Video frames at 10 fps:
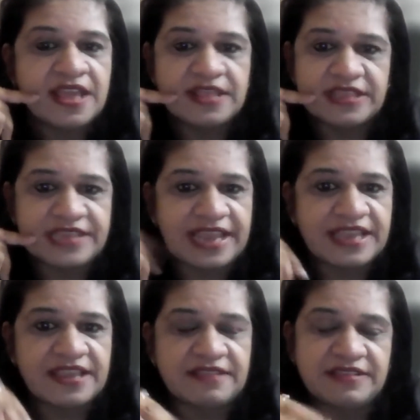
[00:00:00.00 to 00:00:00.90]

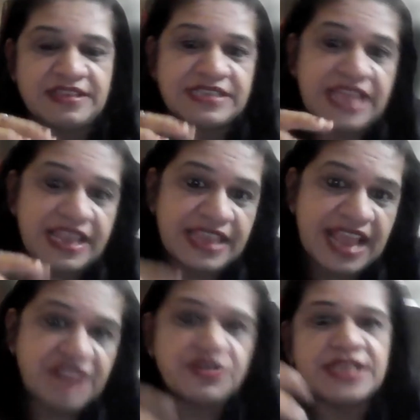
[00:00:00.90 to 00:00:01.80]
the
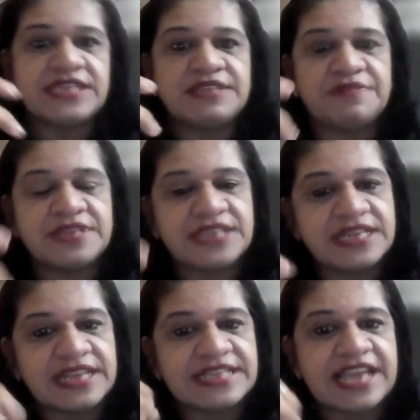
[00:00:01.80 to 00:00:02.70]
psychiatrist's visit
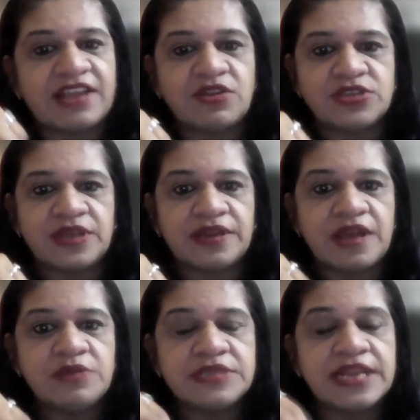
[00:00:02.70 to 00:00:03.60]
and psychological
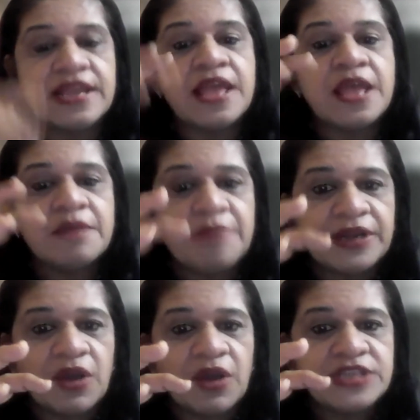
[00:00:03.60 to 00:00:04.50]
counseling, but
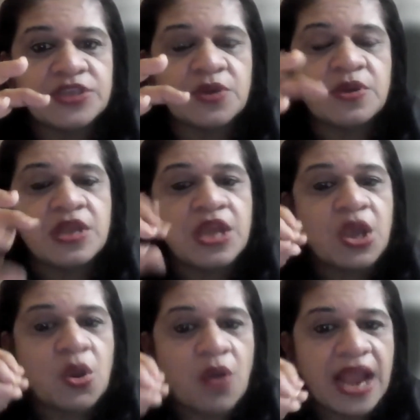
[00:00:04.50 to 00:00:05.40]
also
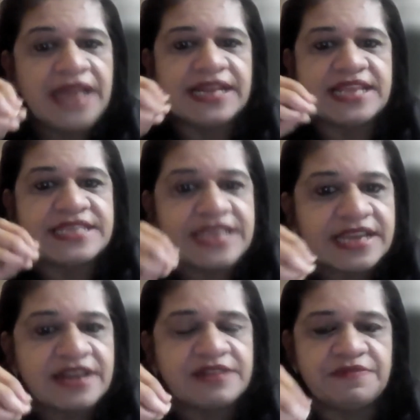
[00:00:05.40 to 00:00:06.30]
quietly,
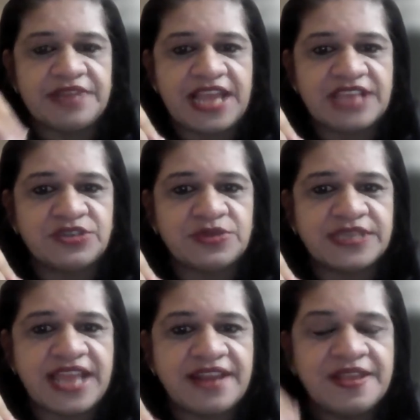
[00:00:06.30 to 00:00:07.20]
secretively, as you
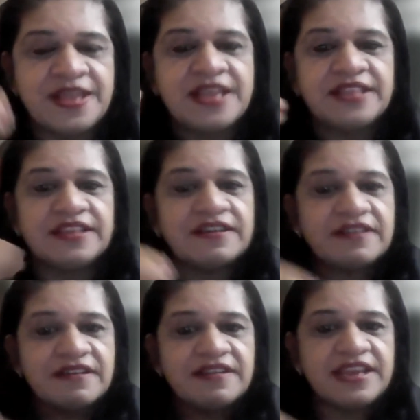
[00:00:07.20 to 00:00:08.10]
said, the
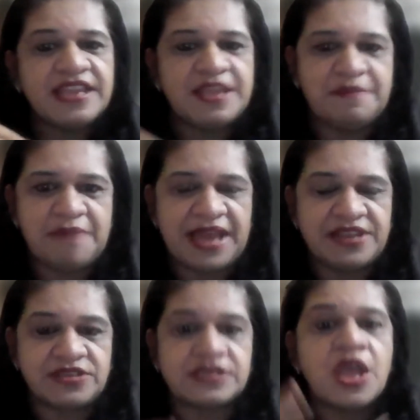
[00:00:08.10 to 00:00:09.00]
early
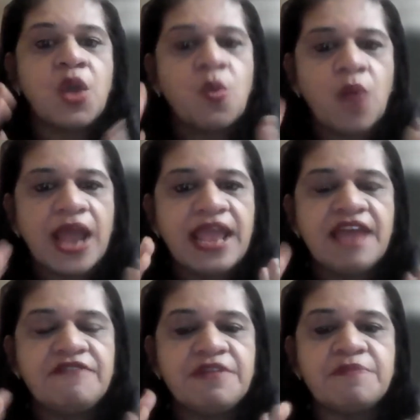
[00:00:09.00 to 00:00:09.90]
marriages. Why
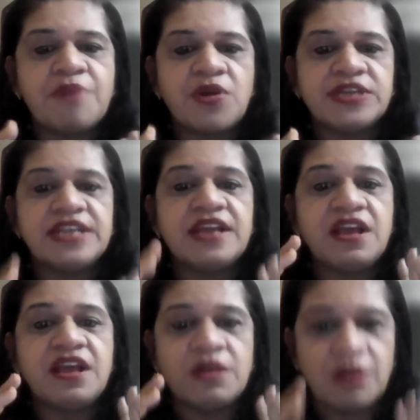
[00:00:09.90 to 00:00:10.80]
have we brought in
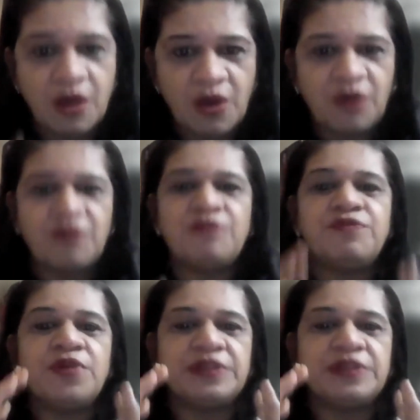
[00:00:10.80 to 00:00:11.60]
a law for the